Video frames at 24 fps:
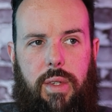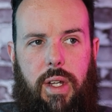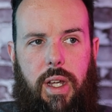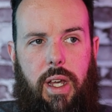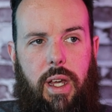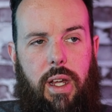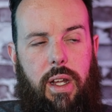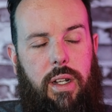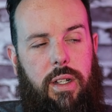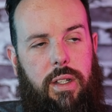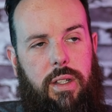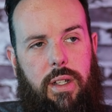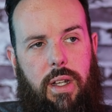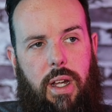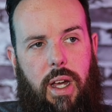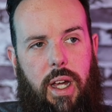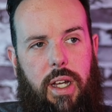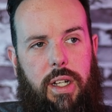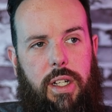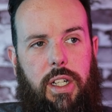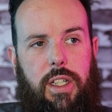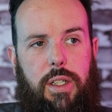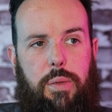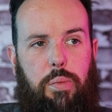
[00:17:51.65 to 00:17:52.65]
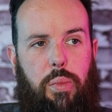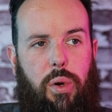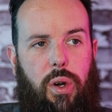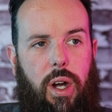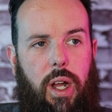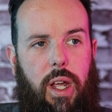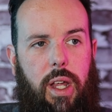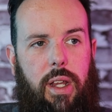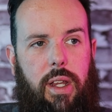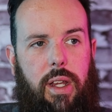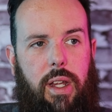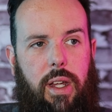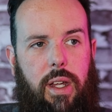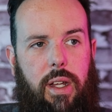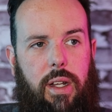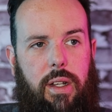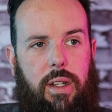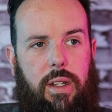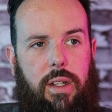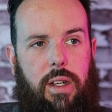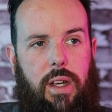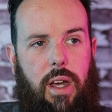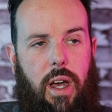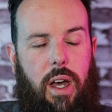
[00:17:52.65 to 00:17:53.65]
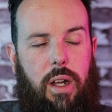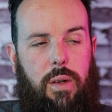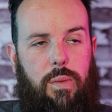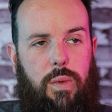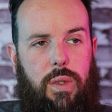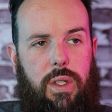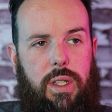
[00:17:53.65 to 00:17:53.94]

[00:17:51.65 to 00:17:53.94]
And I just pray that God